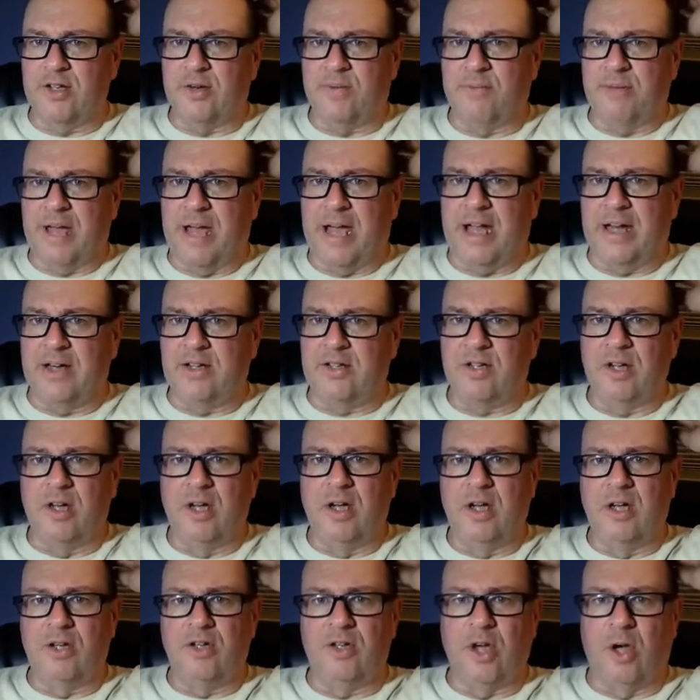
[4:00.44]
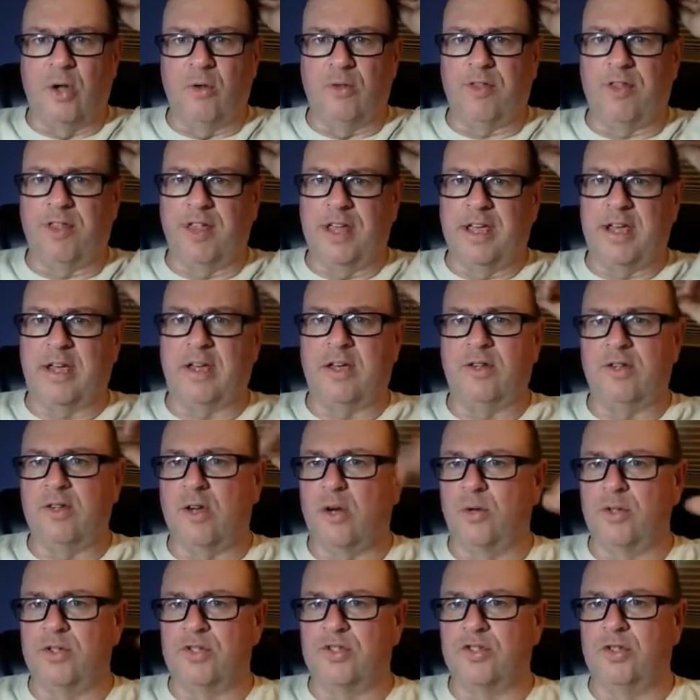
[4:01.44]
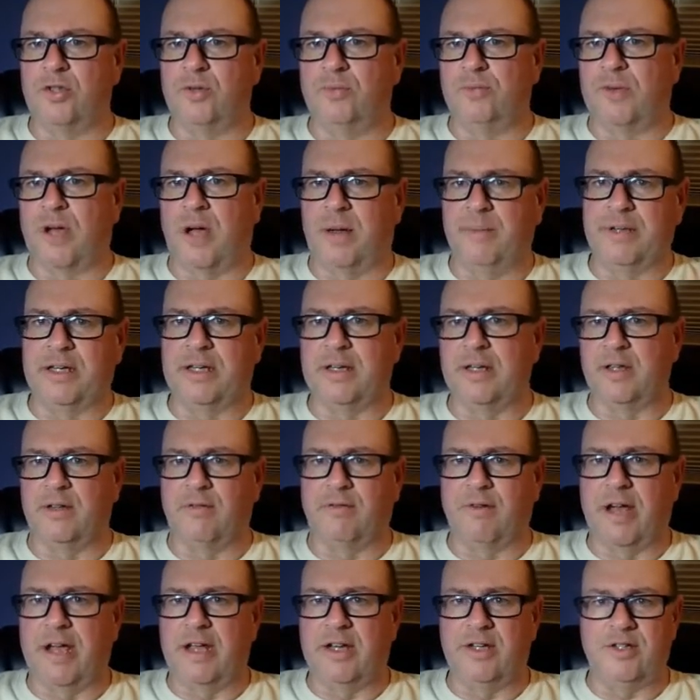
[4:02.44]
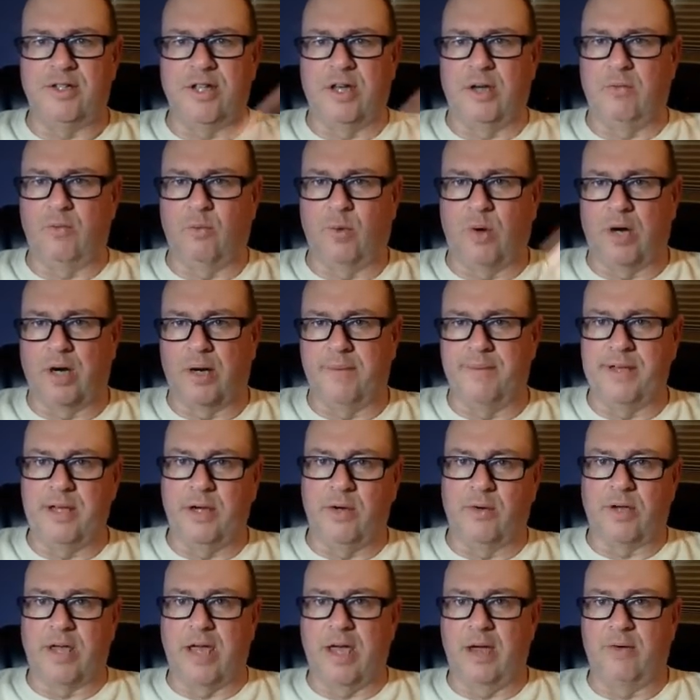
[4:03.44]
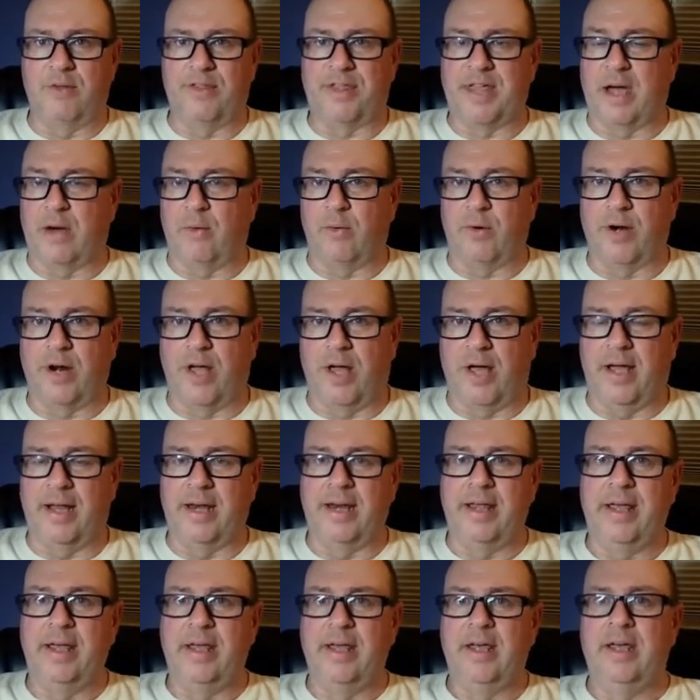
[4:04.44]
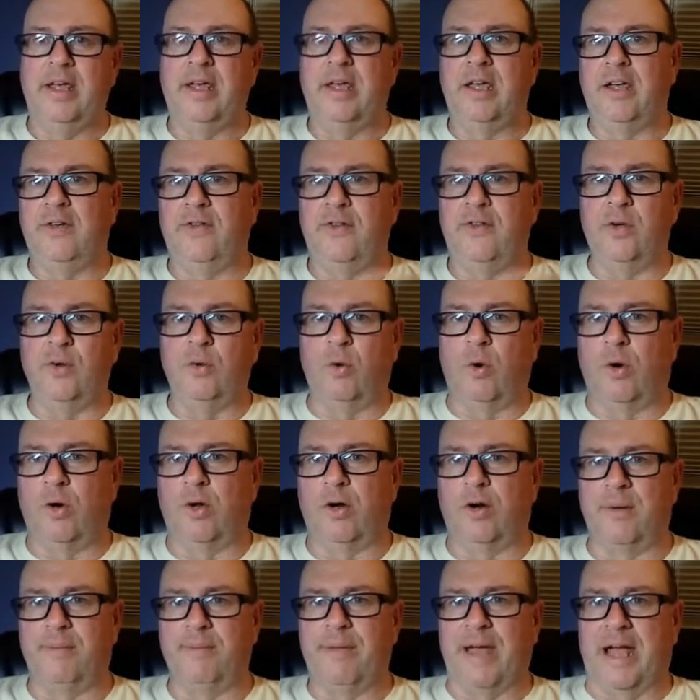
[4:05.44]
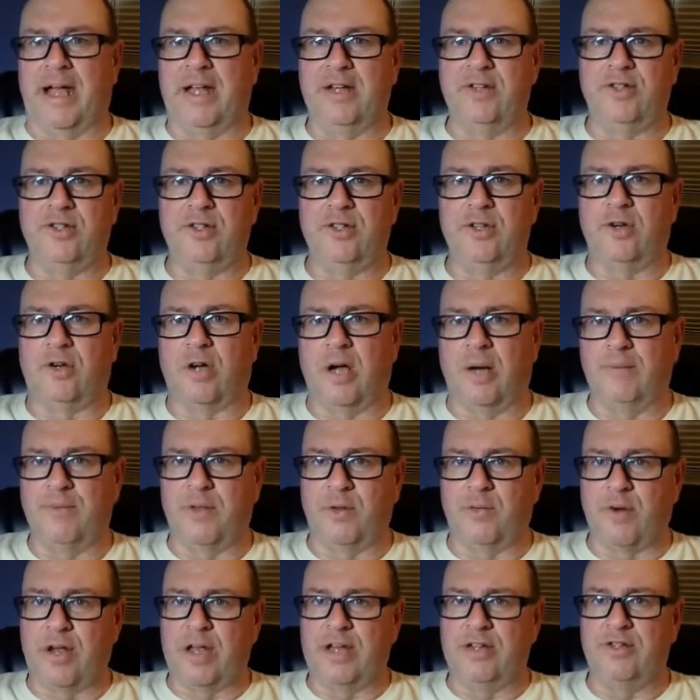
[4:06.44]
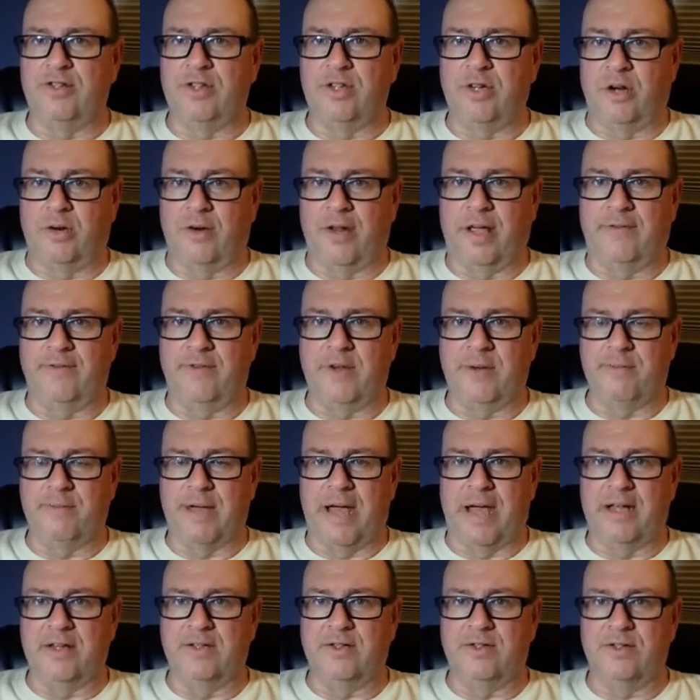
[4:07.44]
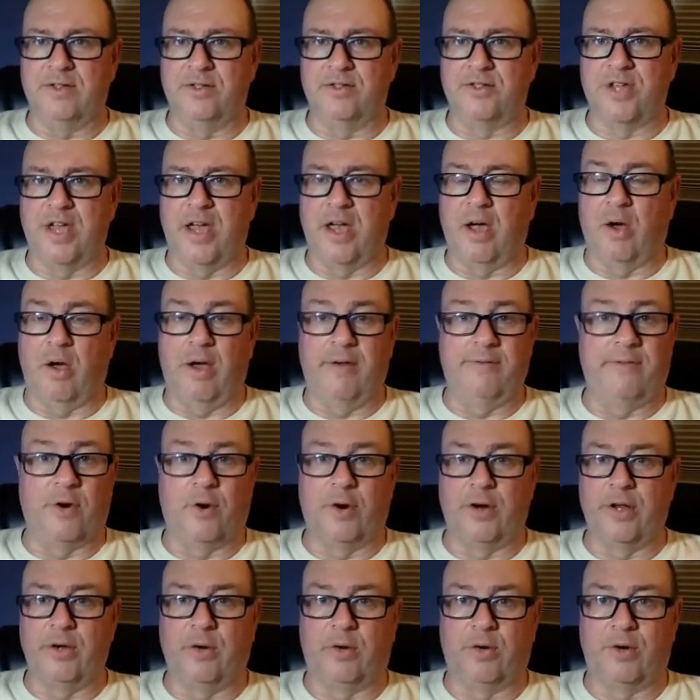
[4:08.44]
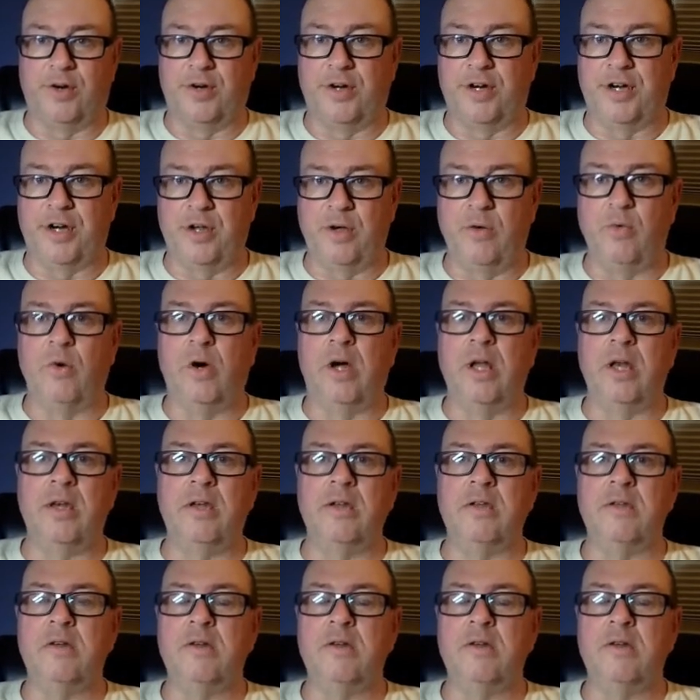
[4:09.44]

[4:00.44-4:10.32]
your badge, don't assume coming to the range that we're going to be okay with that. We're not. If you order a badge and you come to the range, you don't have your badge, and you say, oh, I've already ordered a new one,